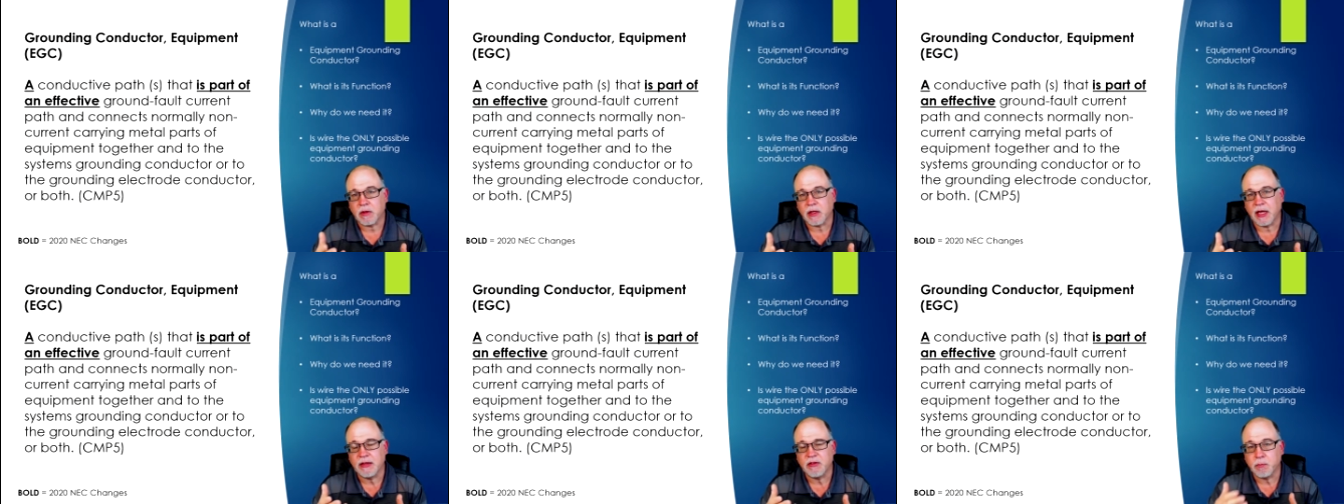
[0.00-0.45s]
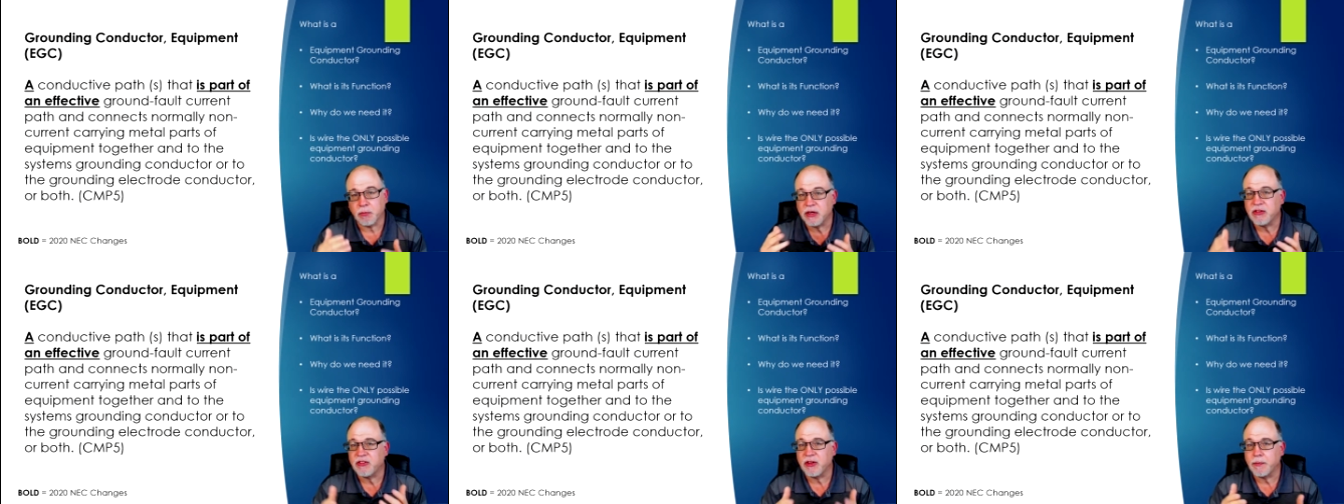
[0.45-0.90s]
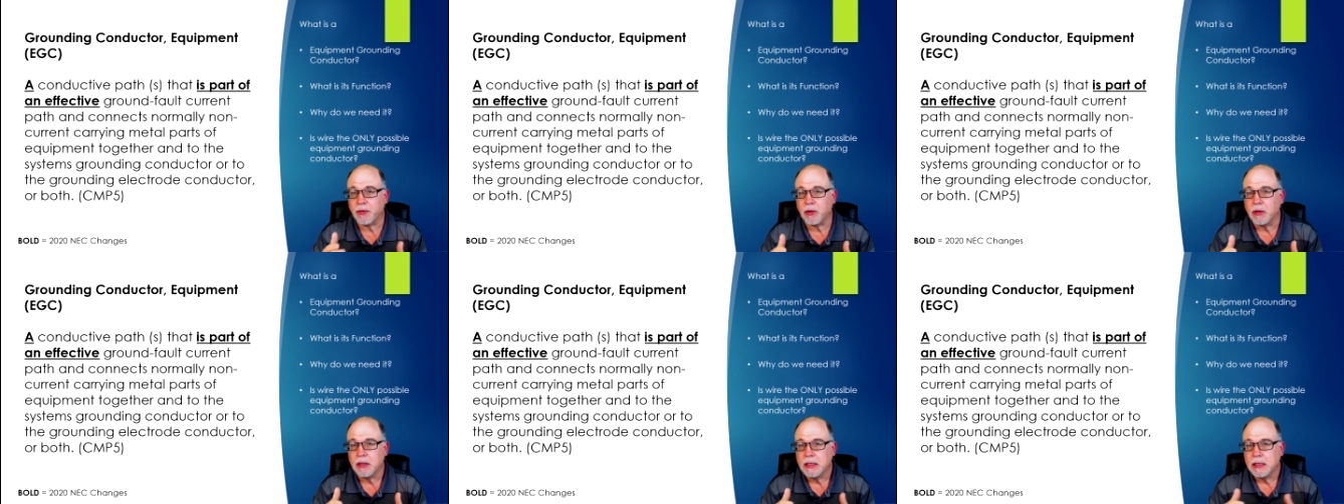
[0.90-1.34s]
Okay, it's pretty simple.
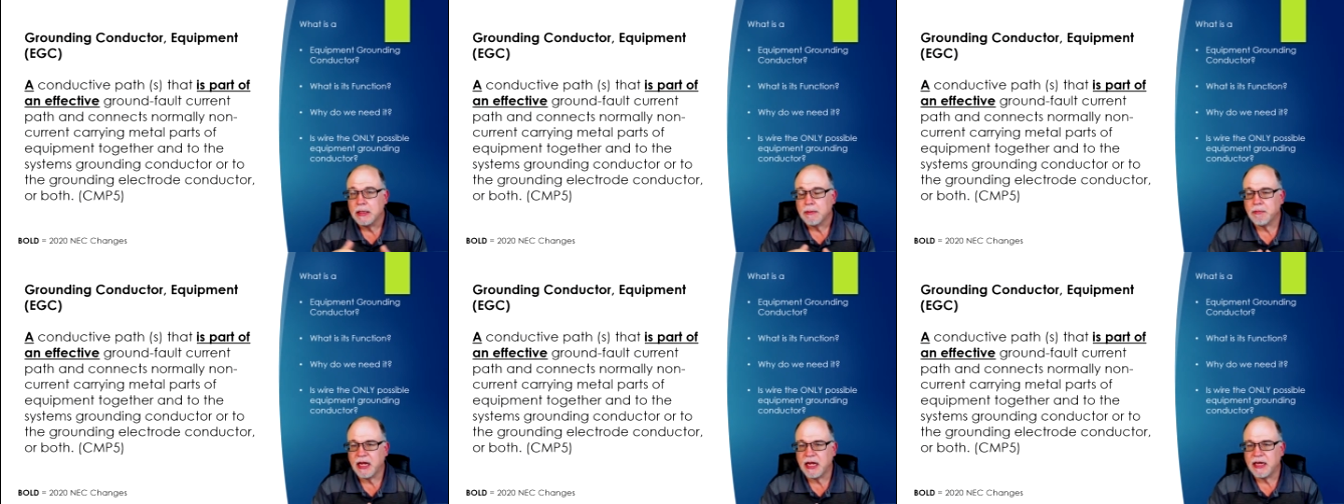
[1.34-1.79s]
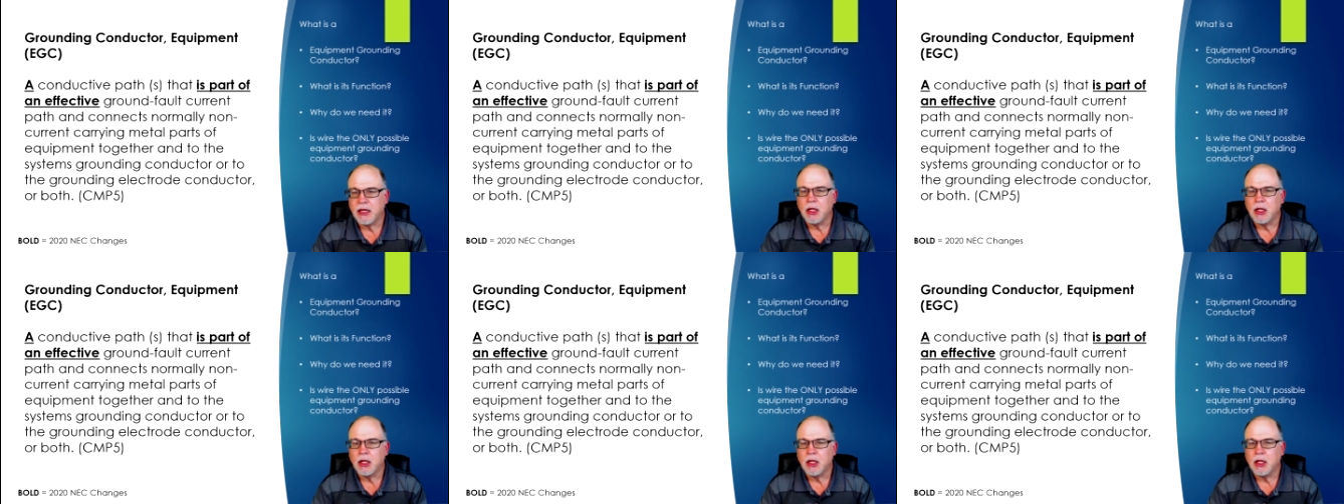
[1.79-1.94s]
But